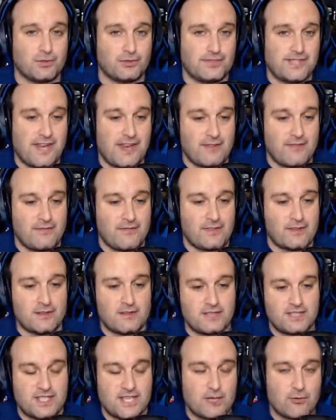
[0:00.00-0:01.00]
10th
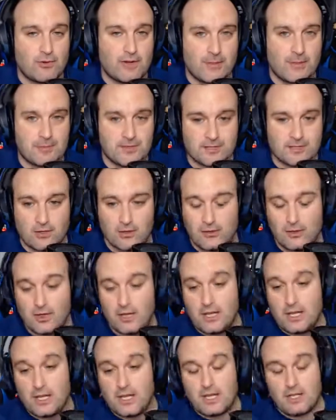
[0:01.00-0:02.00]
secret episode.
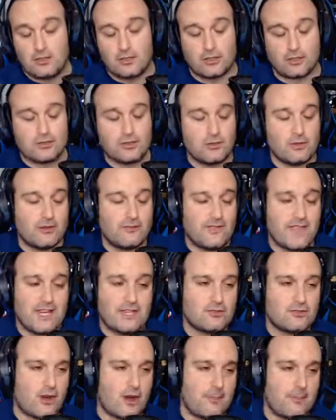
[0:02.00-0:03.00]
Look, dude, if they
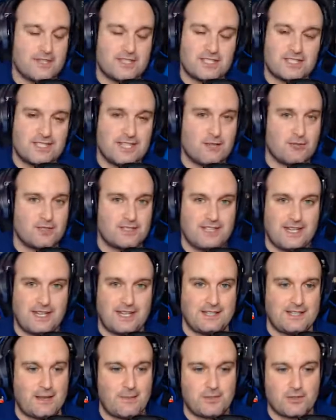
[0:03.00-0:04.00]
drop a secret
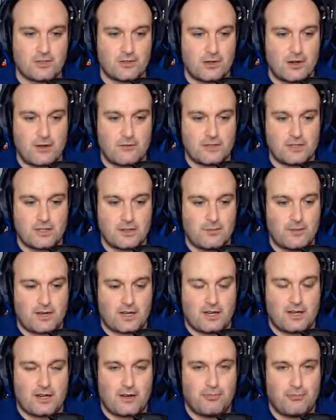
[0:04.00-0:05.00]
10th episode, obviously I'm not
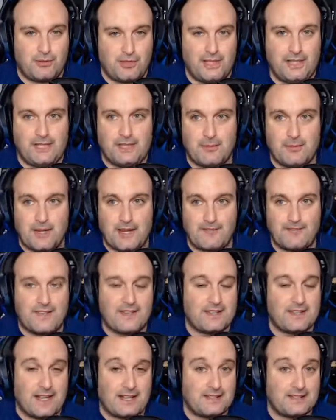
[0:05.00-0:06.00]
going to complain. I mean, I
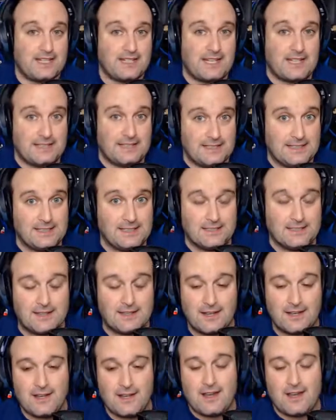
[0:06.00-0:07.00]
think they need it.
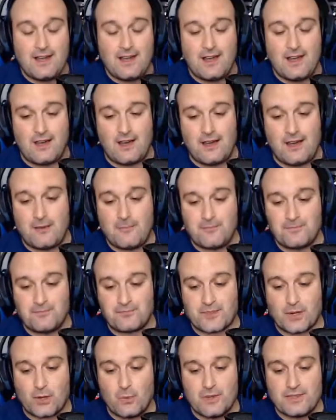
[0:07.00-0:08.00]

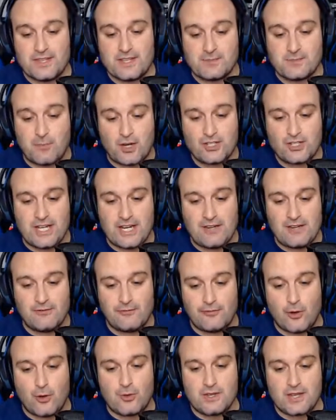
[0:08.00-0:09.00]
With as much
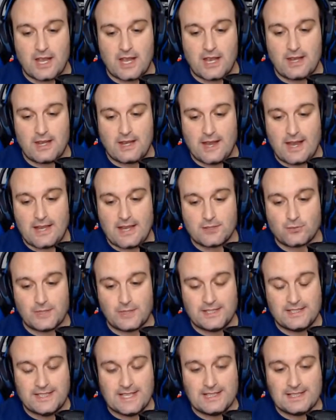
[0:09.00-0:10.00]
info as
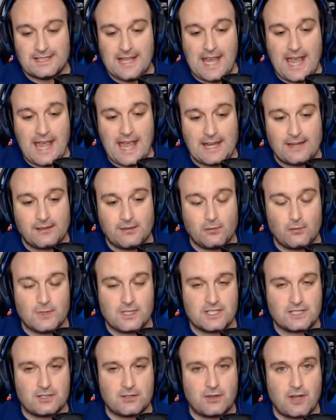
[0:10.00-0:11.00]
we did get, we
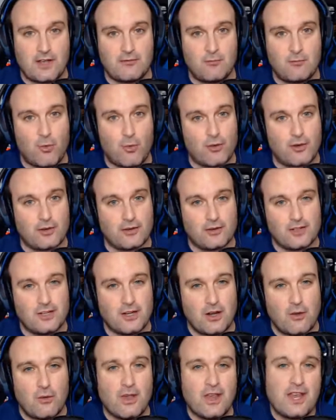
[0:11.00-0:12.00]
still have more,
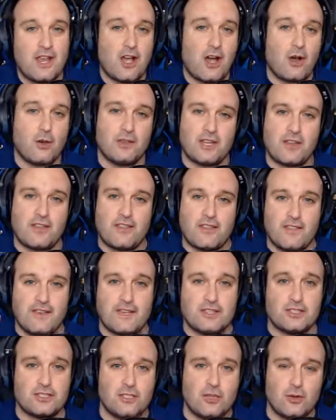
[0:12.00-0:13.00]
Oh, the other
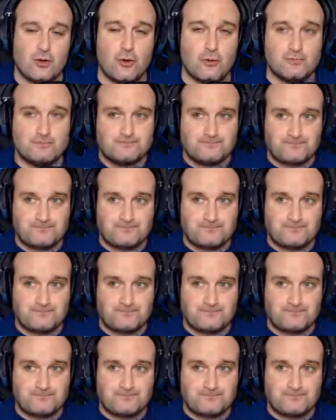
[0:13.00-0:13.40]
thing is too,